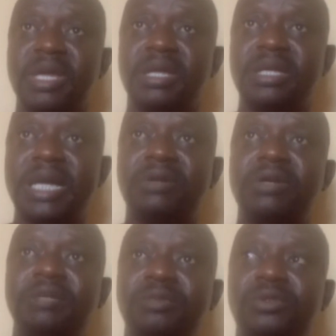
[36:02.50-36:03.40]
They are
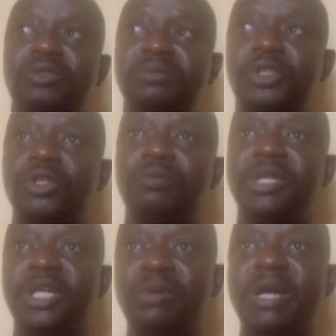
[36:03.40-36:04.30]
not able to meet up with
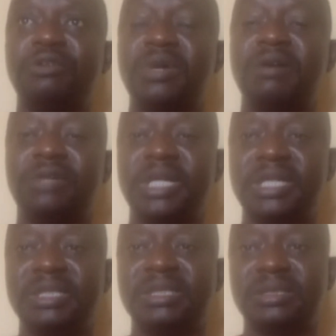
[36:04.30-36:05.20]
the required number of
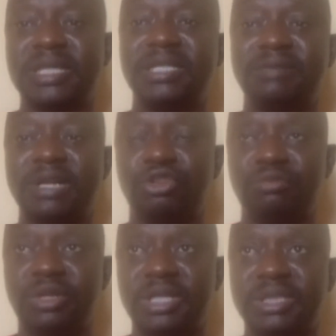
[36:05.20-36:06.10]
credits that they've
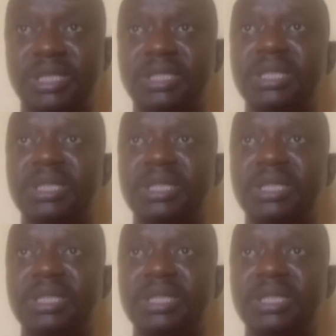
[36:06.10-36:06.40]
accumulated.